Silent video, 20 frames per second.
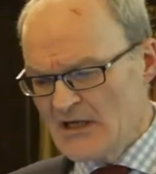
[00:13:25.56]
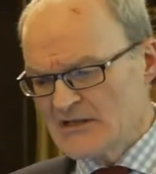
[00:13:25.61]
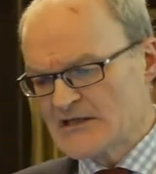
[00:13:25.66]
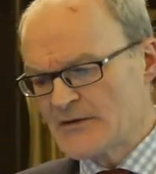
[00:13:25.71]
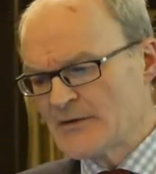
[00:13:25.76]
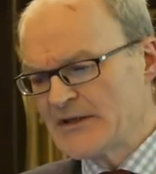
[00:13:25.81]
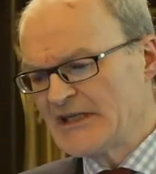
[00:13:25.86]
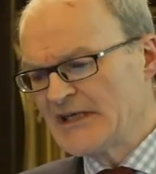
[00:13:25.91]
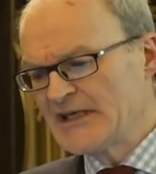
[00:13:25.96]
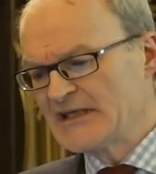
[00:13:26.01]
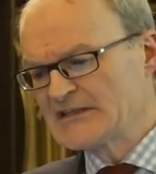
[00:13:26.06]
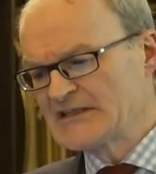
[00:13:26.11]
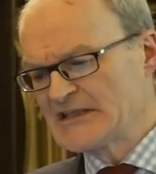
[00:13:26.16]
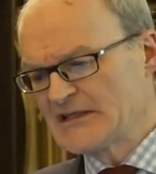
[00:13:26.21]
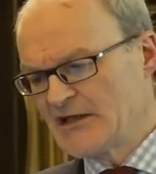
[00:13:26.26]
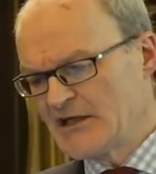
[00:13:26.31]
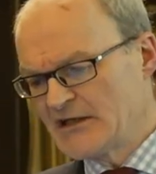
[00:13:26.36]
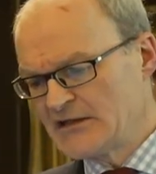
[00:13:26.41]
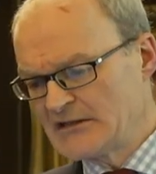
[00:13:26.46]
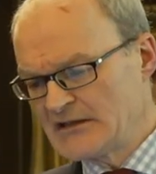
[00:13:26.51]
So in the
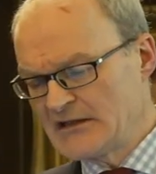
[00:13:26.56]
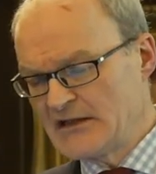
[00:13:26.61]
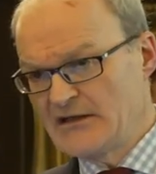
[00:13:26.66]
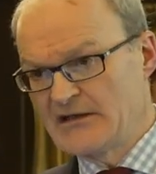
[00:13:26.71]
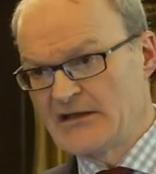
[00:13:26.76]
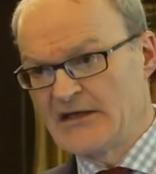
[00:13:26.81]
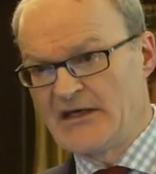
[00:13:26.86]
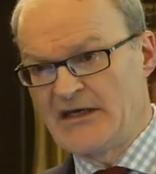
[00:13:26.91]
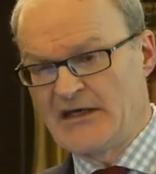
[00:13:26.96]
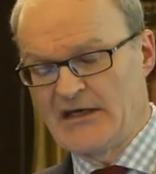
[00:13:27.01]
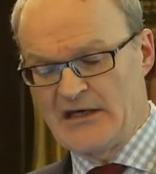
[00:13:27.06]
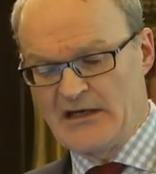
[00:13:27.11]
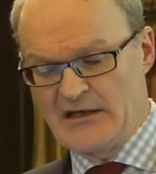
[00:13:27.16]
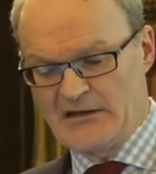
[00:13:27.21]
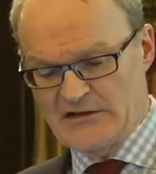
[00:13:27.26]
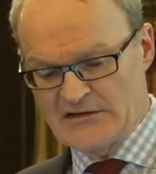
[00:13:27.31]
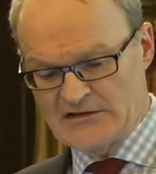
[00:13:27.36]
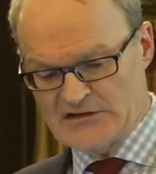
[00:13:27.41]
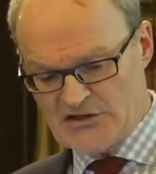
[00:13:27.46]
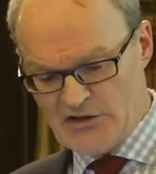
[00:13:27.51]
incident,
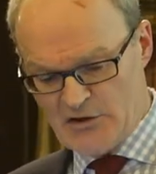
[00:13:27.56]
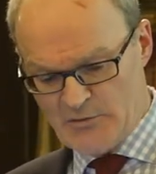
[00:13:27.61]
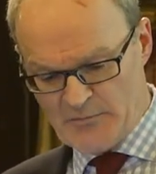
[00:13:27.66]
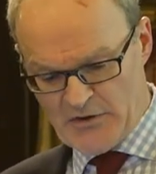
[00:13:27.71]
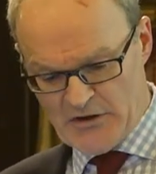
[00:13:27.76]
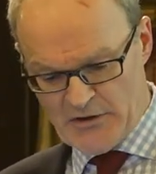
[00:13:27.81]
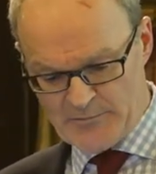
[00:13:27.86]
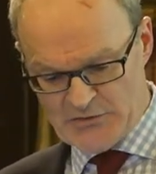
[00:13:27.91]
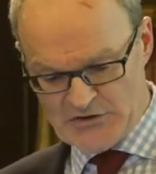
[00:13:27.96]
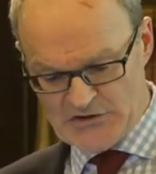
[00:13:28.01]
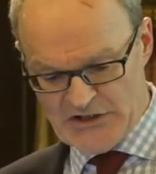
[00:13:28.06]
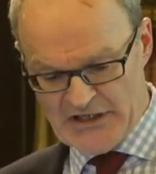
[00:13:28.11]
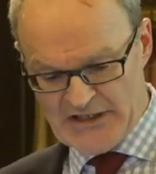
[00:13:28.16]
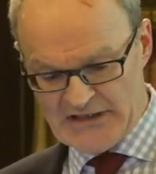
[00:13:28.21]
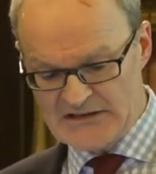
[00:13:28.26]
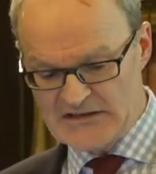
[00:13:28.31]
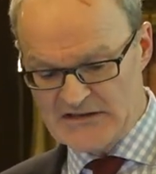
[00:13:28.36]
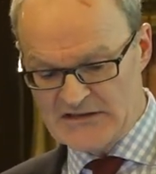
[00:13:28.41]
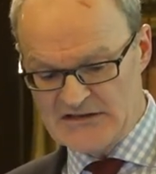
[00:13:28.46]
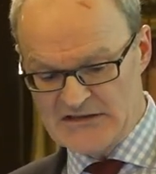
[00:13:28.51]
the two
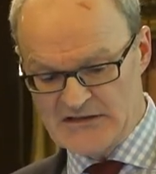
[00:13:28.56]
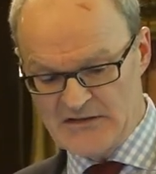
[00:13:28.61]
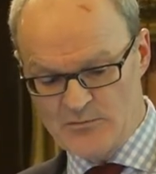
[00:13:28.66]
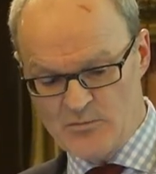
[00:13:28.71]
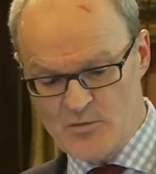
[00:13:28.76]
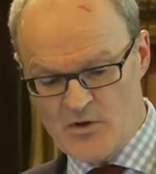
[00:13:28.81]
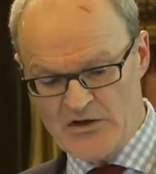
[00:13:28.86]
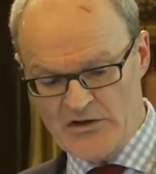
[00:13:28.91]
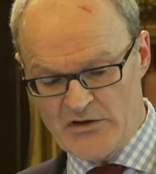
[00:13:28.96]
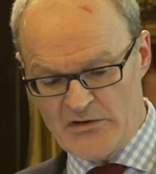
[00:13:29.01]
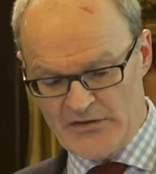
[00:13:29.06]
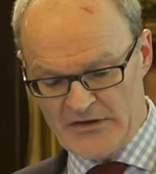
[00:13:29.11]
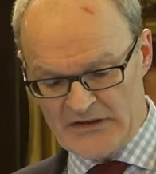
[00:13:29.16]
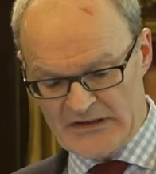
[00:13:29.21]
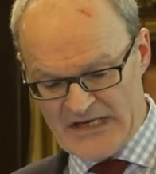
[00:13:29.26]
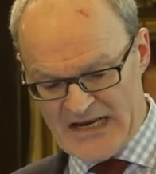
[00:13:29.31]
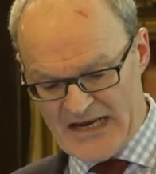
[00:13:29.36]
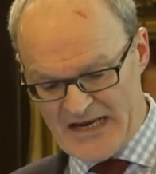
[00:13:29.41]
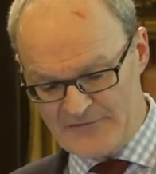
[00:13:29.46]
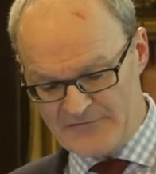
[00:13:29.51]
perpetrators, the one on the
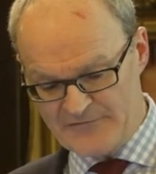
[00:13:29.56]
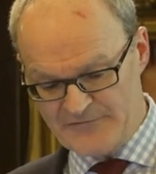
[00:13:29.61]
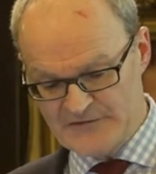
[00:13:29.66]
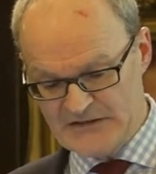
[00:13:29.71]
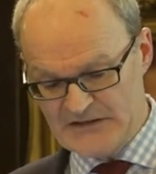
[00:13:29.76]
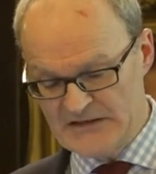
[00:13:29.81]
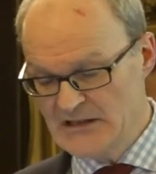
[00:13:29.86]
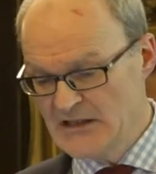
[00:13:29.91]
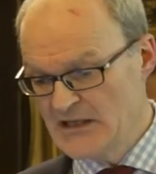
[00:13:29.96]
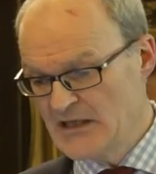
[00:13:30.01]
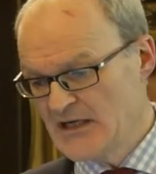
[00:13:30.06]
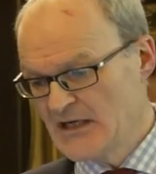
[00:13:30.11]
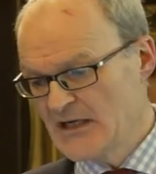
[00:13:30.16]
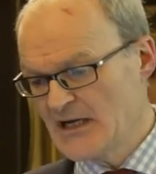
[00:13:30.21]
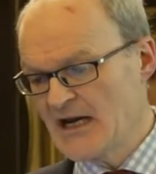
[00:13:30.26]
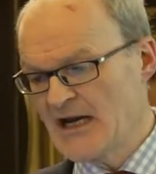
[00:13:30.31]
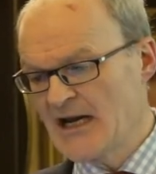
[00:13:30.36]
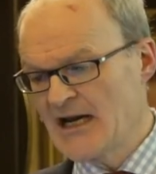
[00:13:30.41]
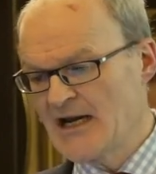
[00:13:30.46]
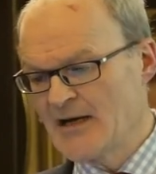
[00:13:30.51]
left
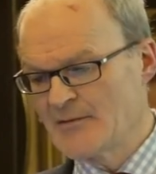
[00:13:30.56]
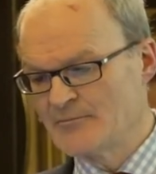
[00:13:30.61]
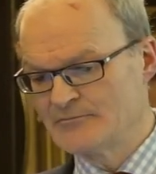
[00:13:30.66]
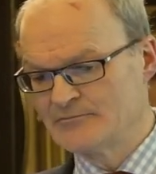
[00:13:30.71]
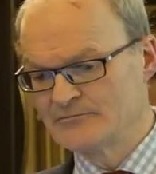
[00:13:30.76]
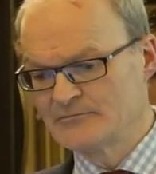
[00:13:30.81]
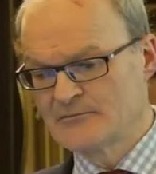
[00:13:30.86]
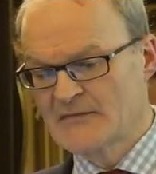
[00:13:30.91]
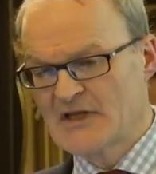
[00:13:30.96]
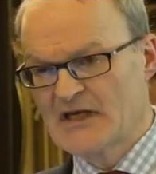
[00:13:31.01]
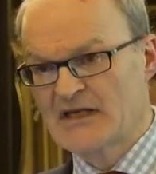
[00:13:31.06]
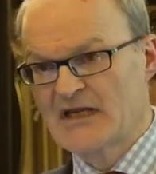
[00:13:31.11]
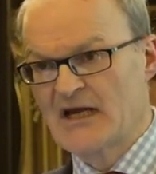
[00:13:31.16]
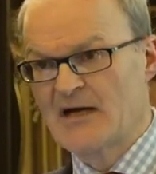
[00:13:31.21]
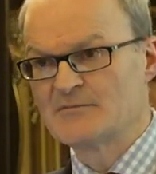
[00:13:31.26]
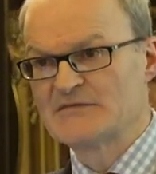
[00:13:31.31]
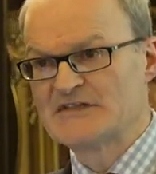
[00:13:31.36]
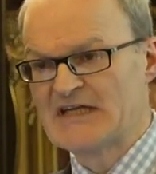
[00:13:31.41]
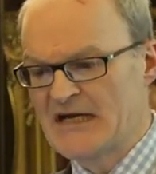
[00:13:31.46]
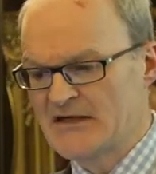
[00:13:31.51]

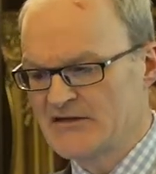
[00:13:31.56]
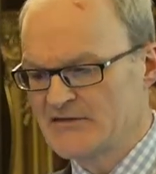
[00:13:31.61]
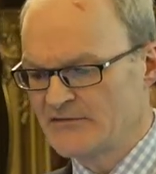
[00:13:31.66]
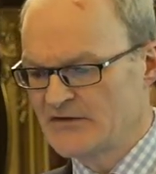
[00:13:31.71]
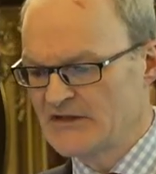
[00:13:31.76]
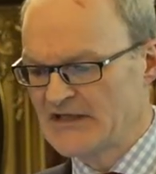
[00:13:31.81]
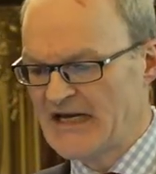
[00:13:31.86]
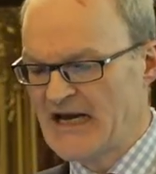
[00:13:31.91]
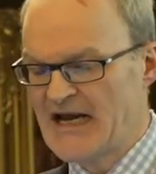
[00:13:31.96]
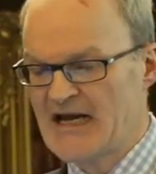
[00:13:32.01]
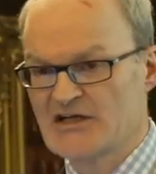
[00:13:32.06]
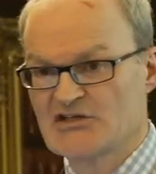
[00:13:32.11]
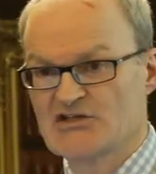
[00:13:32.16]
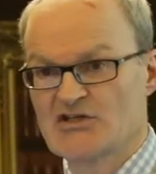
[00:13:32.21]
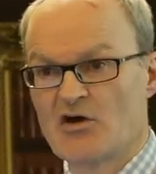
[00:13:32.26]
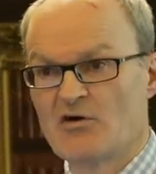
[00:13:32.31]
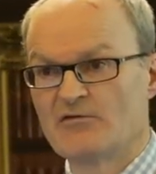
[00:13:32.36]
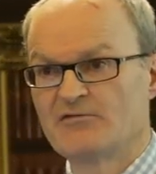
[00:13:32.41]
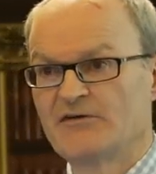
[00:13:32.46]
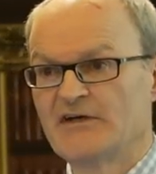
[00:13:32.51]
comes out of the cash
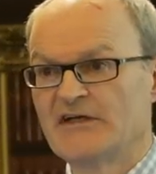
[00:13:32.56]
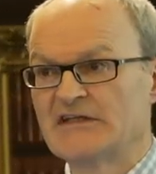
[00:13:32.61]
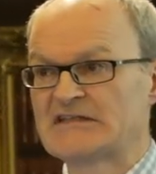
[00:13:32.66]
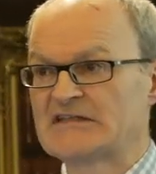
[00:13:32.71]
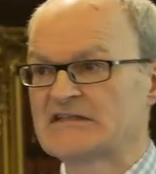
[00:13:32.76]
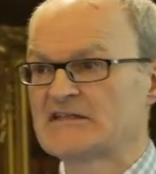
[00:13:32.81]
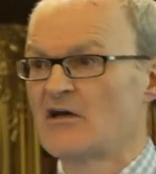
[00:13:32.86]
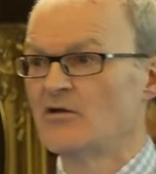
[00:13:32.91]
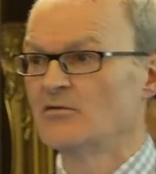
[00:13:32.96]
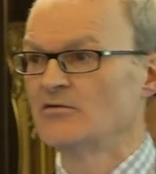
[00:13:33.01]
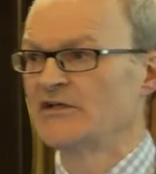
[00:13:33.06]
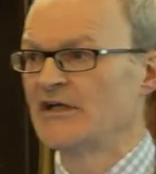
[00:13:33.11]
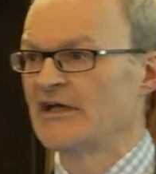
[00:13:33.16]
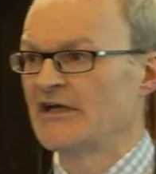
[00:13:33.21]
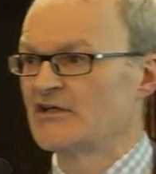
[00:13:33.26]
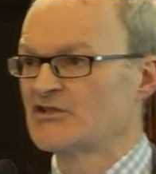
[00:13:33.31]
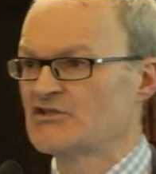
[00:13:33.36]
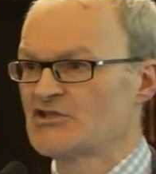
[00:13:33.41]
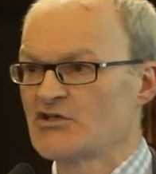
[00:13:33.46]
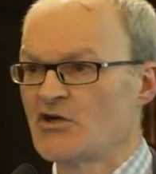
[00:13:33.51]
office
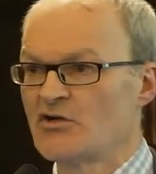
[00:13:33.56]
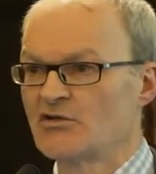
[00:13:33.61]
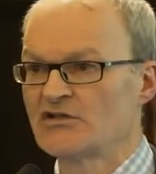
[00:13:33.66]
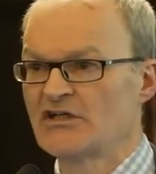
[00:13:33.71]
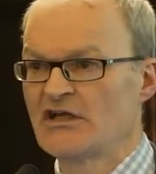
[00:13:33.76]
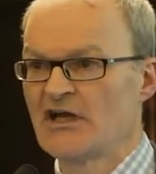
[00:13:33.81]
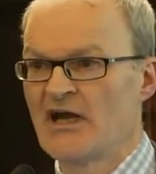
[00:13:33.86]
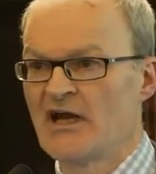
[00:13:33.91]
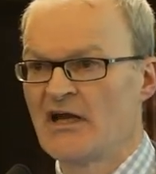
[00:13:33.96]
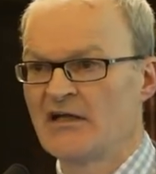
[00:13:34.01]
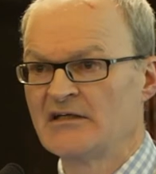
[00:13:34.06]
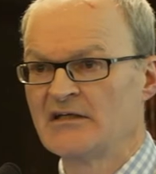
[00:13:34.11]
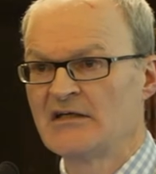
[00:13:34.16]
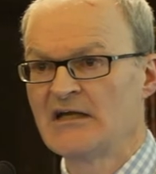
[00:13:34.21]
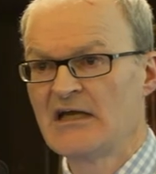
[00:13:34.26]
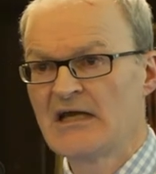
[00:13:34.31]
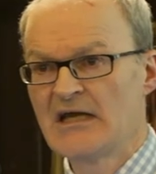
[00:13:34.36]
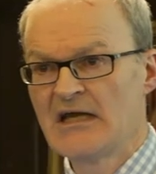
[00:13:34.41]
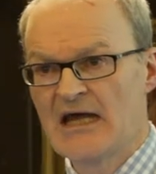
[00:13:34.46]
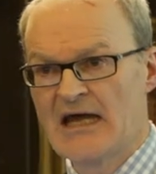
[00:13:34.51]
holding a shotgun
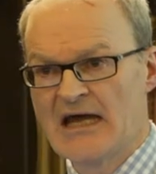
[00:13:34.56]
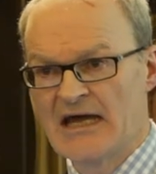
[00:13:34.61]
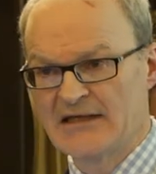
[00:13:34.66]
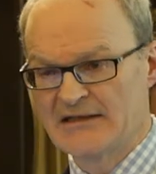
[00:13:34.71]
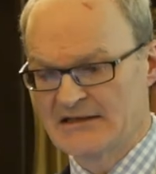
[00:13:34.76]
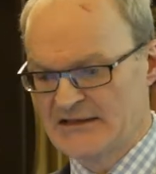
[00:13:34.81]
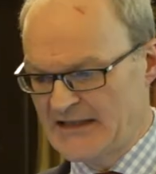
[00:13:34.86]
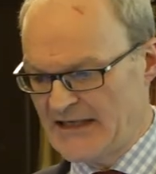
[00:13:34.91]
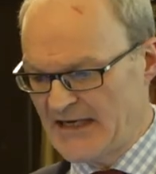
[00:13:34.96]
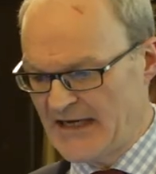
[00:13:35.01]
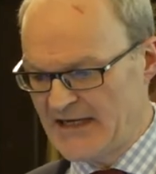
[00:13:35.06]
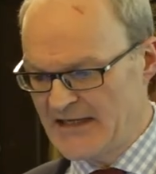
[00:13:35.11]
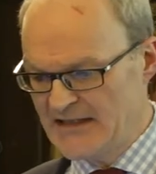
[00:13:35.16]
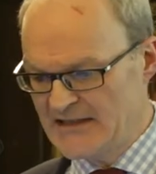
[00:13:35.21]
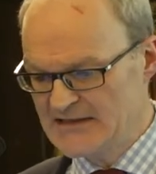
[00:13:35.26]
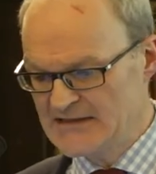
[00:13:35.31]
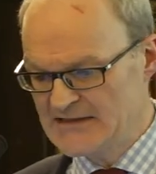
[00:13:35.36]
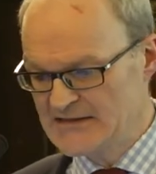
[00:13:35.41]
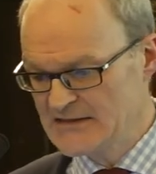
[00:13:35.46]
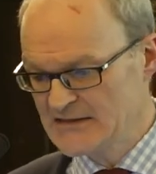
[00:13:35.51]
and a
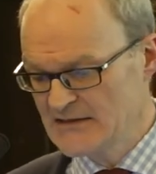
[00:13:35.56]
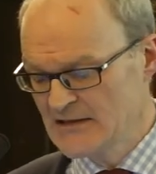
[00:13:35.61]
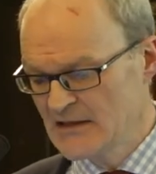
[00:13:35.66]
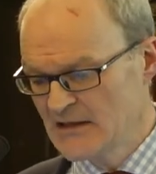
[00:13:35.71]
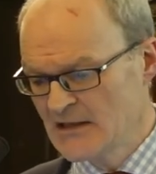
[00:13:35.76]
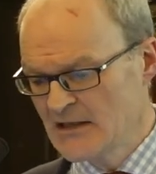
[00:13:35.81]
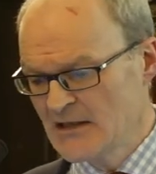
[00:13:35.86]
case.